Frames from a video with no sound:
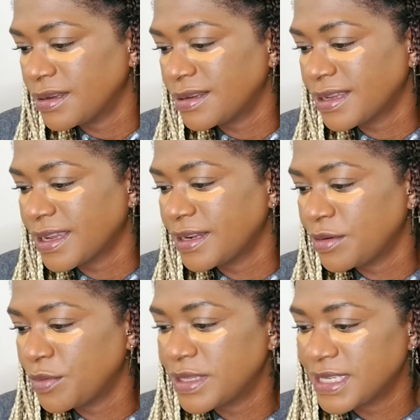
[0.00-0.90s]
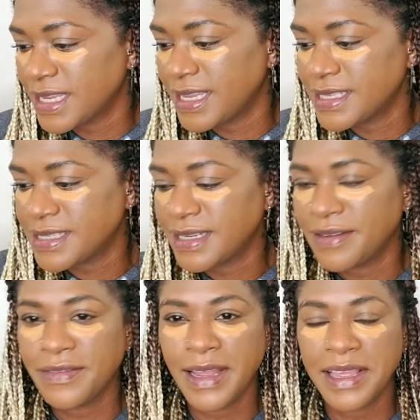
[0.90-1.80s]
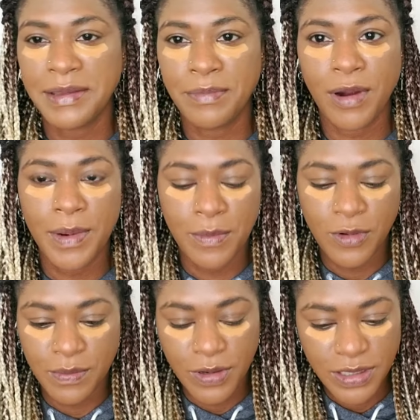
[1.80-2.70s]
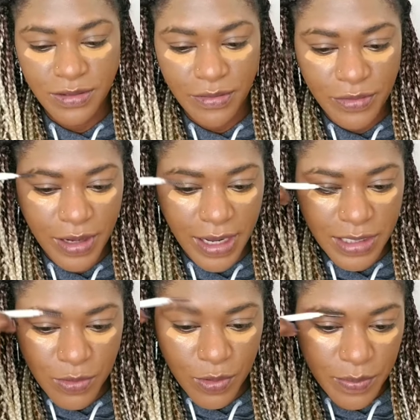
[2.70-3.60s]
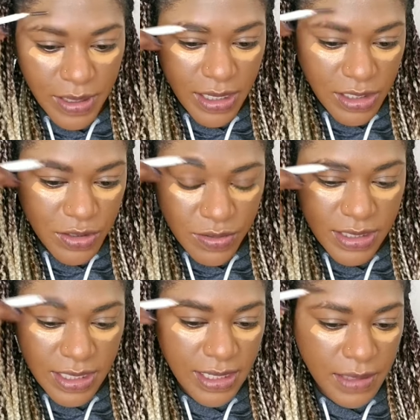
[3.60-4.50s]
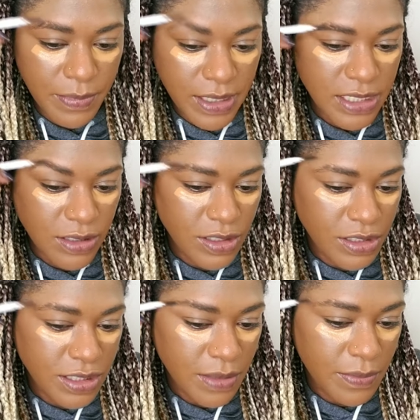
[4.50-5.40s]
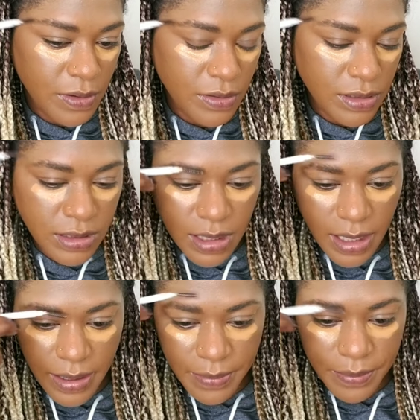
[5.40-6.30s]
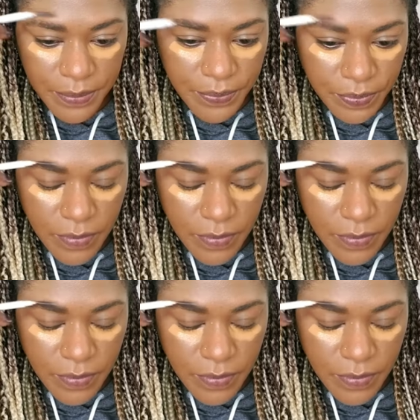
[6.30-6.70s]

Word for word: And I kind of went against it. I feel like probably much of you guys won't be interested in it, but it's not just about um,